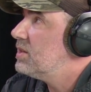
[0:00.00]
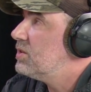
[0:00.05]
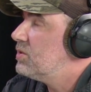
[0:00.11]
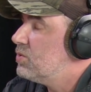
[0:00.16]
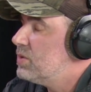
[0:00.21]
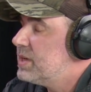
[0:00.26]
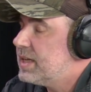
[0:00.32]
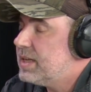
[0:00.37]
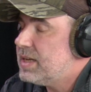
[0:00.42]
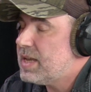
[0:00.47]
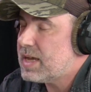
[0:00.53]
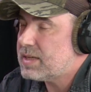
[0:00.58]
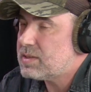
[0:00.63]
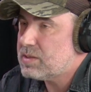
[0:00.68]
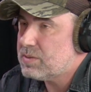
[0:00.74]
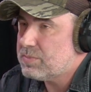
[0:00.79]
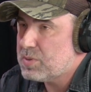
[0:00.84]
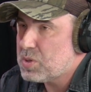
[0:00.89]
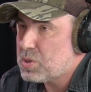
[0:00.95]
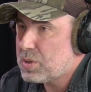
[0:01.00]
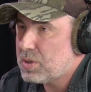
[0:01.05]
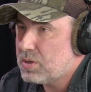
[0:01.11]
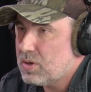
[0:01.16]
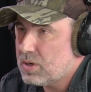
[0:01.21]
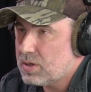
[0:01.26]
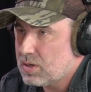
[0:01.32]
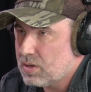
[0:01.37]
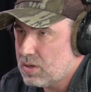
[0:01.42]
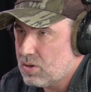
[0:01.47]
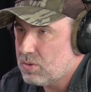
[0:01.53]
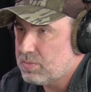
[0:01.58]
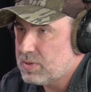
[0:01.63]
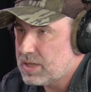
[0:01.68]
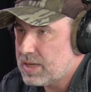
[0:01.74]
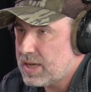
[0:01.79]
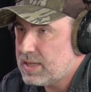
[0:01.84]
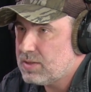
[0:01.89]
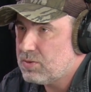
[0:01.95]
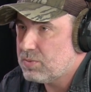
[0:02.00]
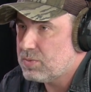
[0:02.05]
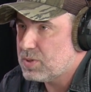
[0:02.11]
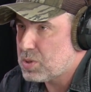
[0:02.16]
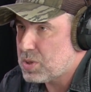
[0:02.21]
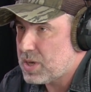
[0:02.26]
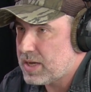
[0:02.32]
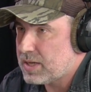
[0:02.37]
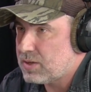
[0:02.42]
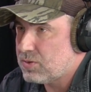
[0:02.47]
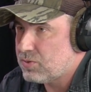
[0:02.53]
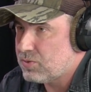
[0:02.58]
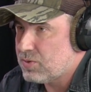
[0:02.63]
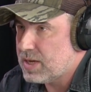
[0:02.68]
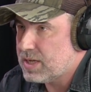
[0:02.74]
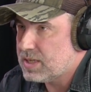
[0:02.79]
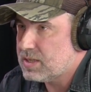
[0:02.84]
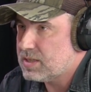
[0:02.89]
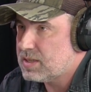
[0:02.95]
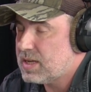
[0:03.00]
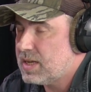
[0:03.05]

Doing an exhibition called Global Ghetto, which I curated.